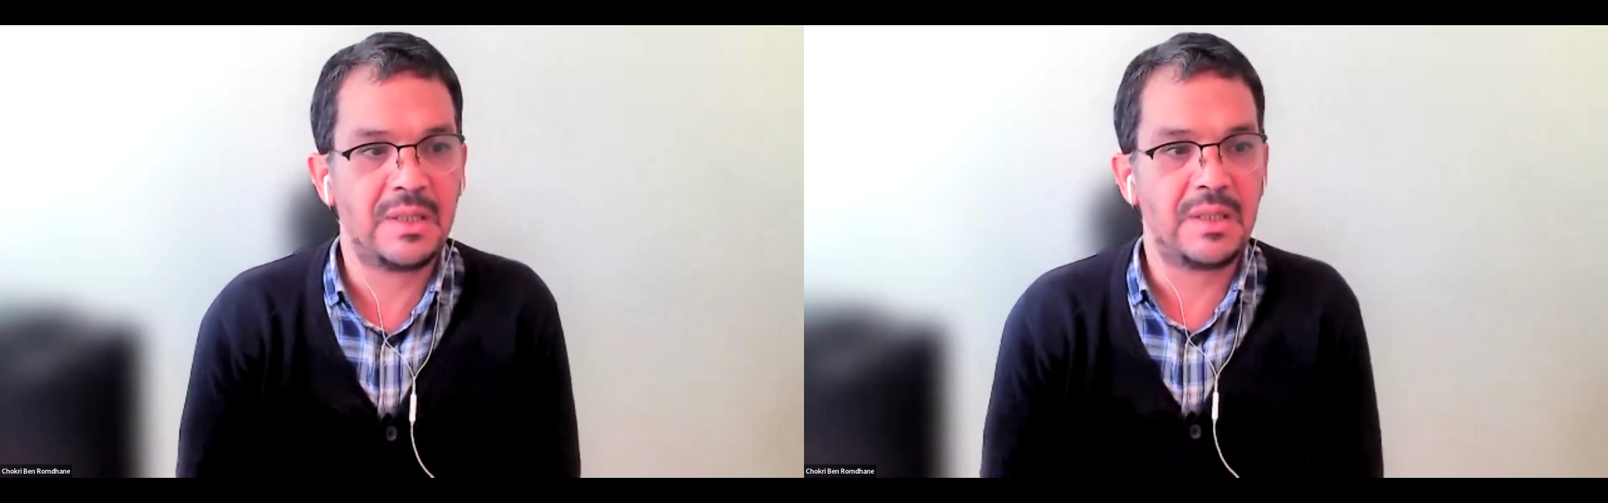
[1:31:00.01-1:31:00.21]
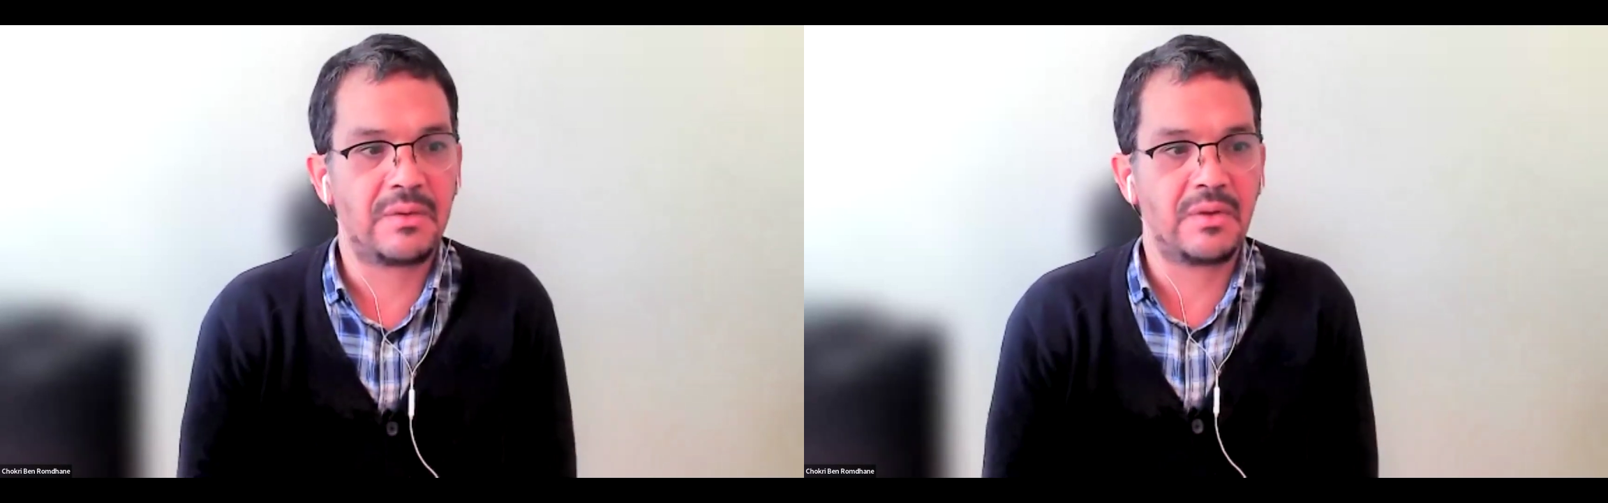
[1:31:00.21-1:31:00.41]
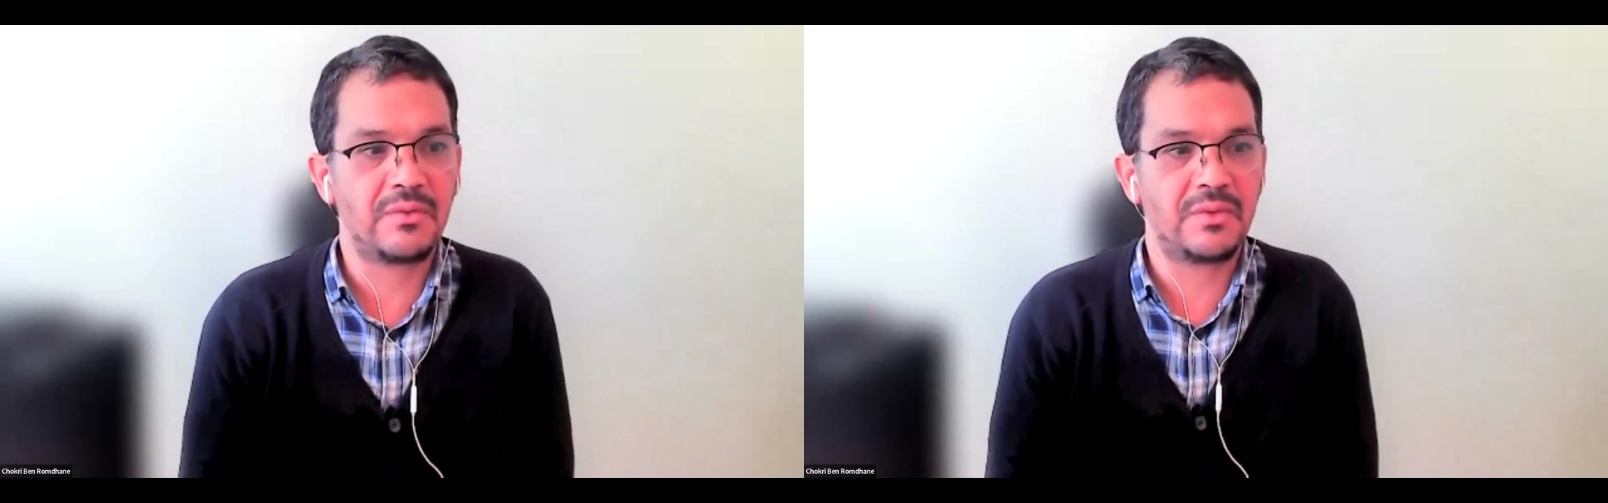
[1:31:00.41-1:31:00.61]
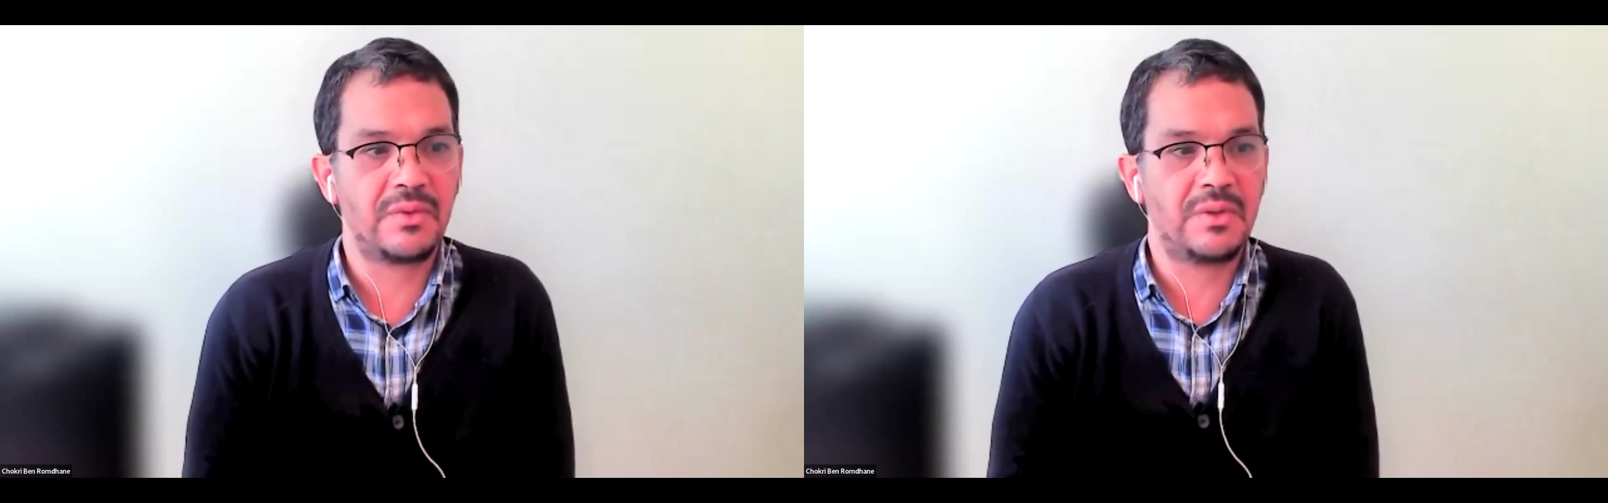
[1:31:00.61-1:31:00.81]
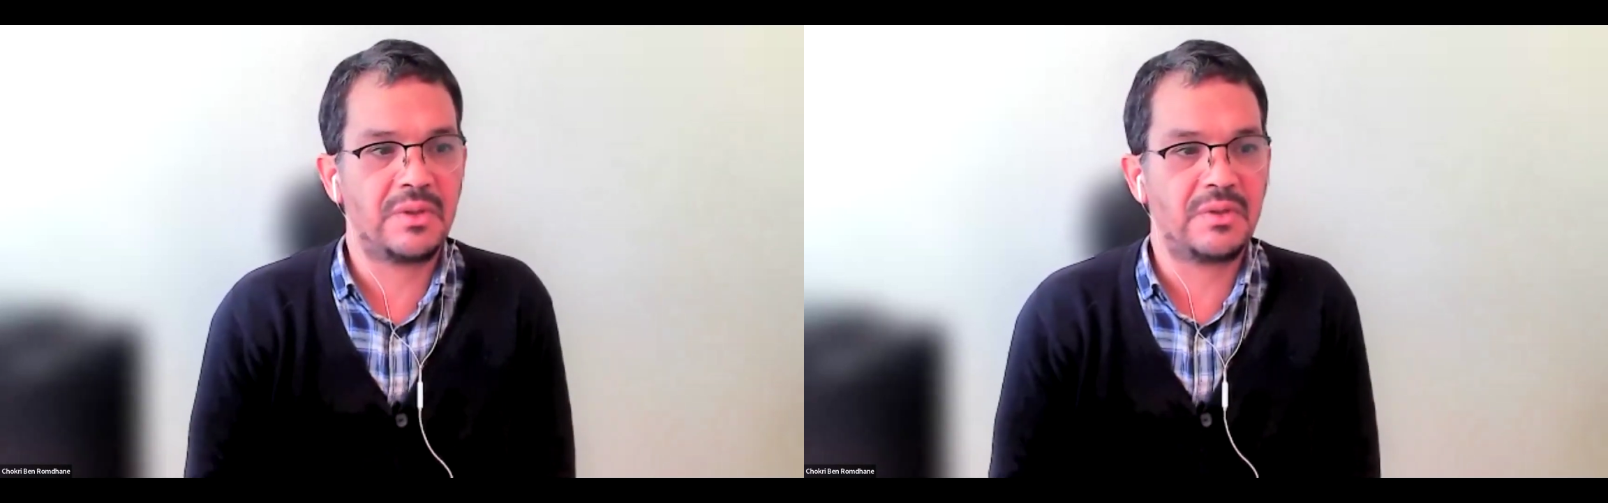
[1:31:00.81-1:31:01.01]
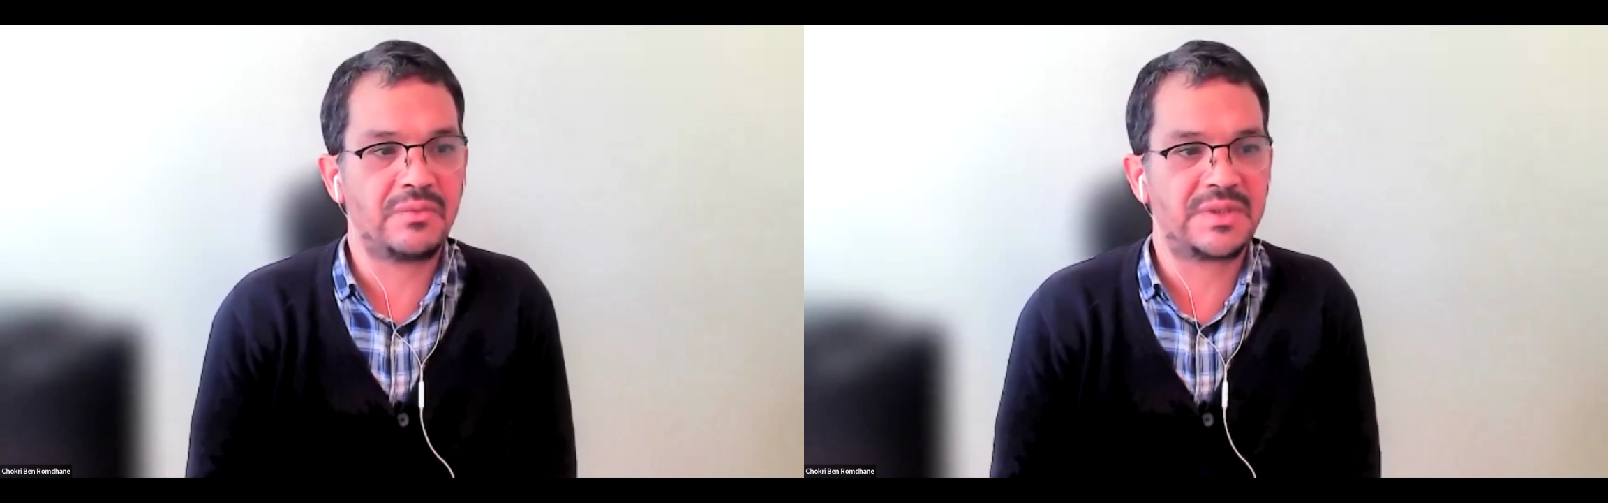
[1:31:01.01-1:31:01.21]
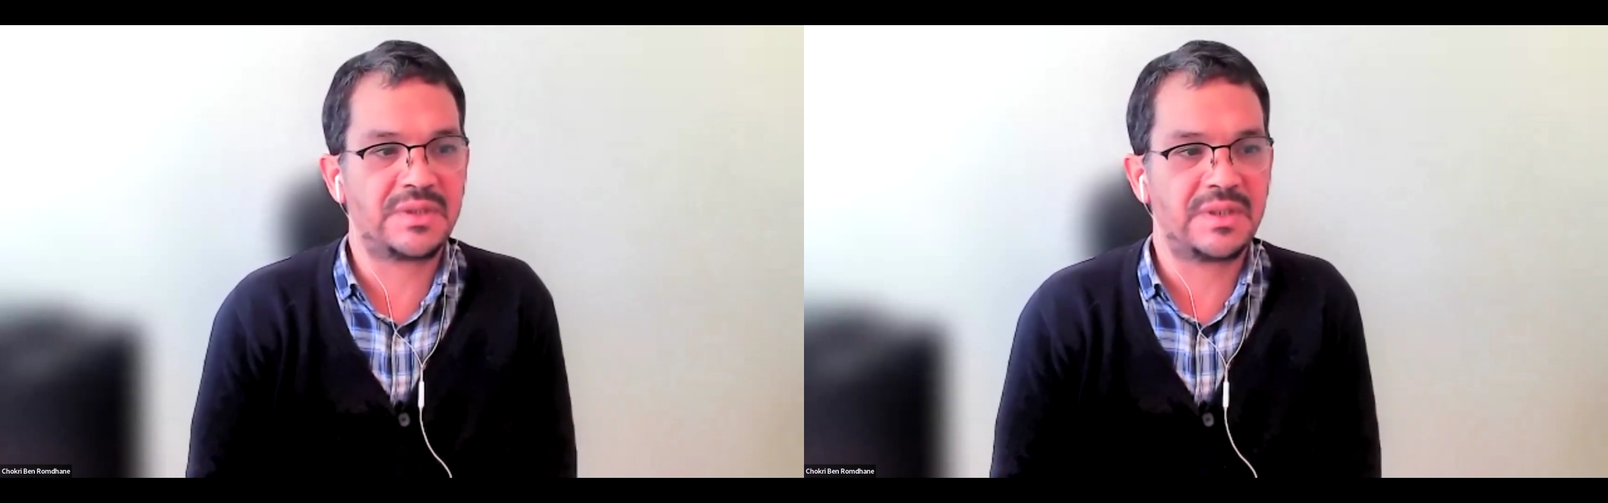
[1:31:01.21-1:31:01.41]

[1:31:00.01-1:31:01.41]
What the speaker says: those